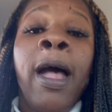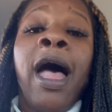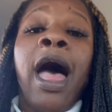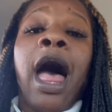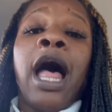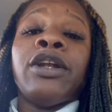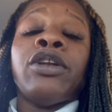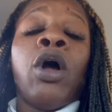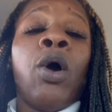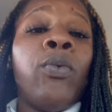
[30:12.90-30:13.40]

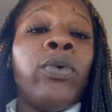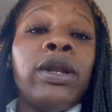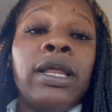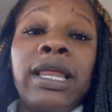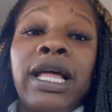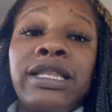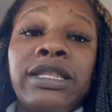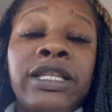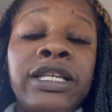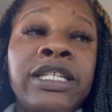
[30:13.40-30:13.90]
I don't want to
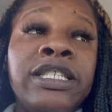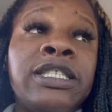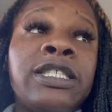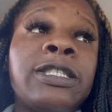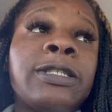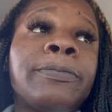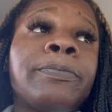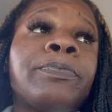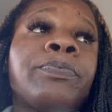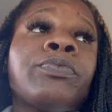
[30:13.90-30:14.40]
let
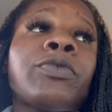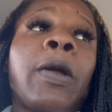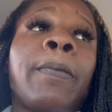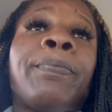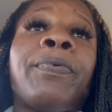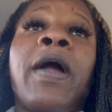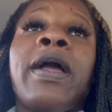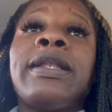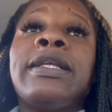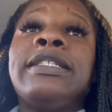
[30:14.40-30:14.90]
this
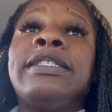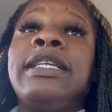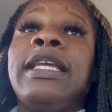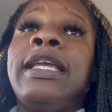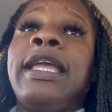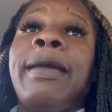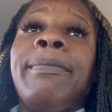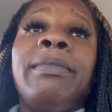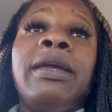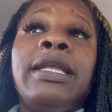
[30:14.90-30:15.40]
pregnancy
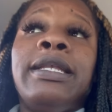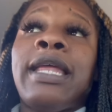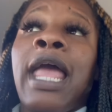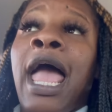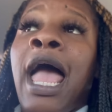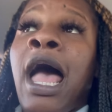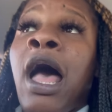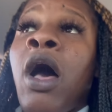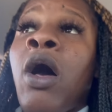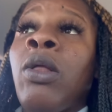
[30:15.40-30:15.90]
get me
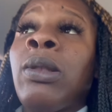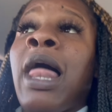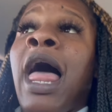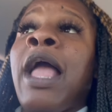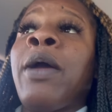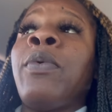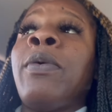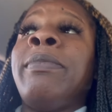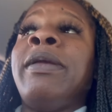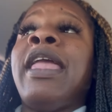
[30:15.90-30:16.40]
down.
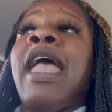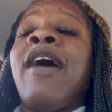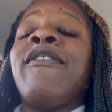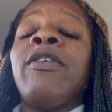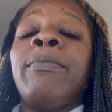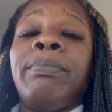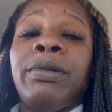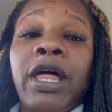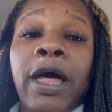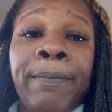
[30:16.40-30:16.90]
Like, with me
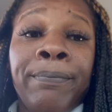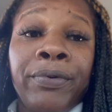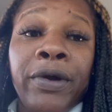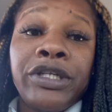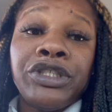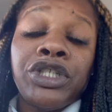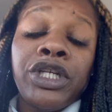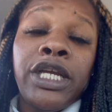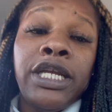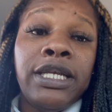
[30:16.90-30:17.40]
having blood
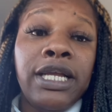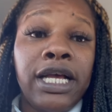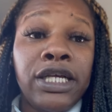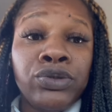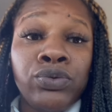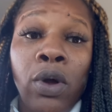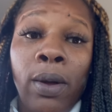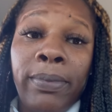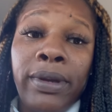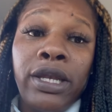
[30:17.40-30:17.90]
pressure, he
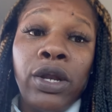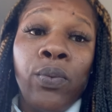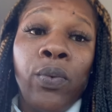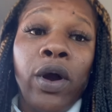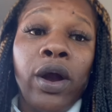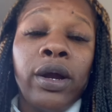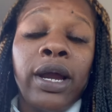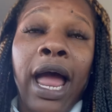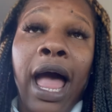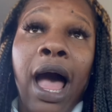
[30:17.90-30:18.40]
does want me to
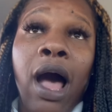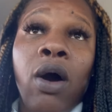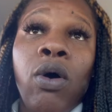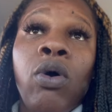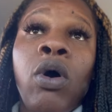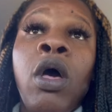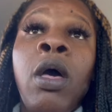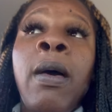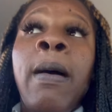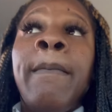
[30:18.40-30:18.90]
work
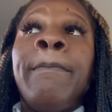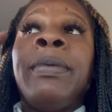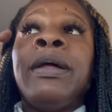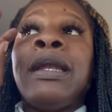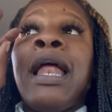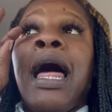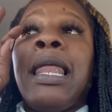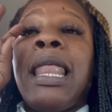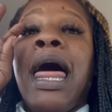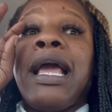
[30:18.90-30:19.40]
out, but
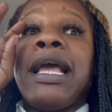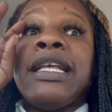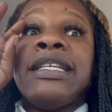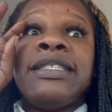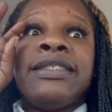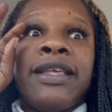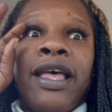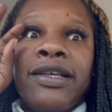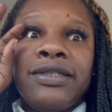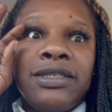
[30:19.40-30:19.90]
not like
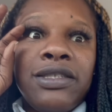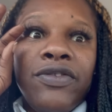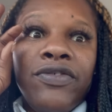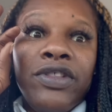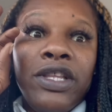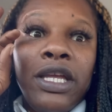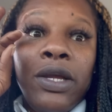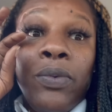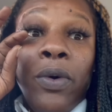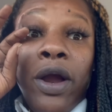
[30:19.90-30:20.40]

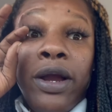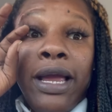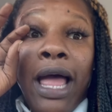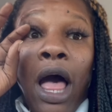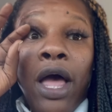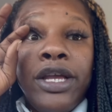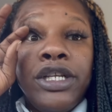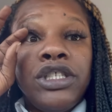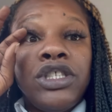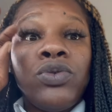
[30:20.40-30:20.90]
excessively work
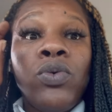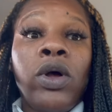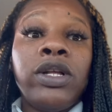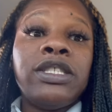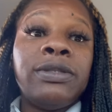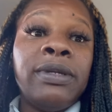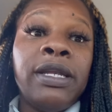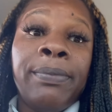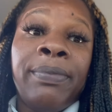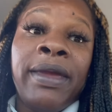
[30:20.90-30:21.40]
out. He just
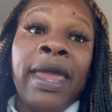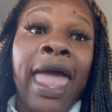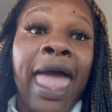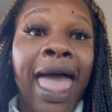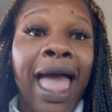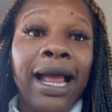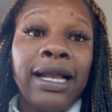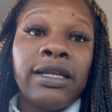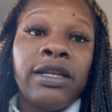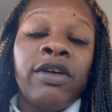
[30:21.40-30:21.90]
wants me to be
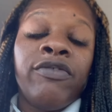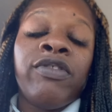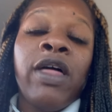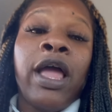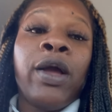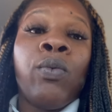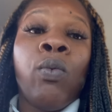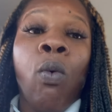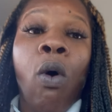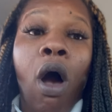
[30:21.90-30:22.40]
active,
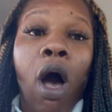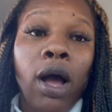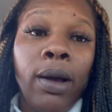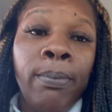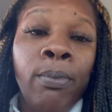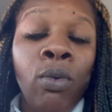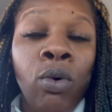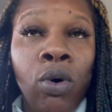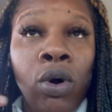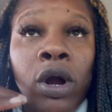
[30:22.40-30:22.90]
like walk
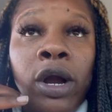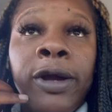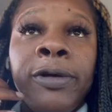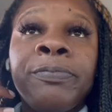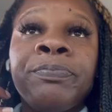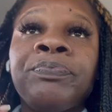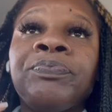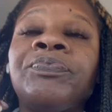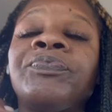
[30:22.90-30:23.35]
more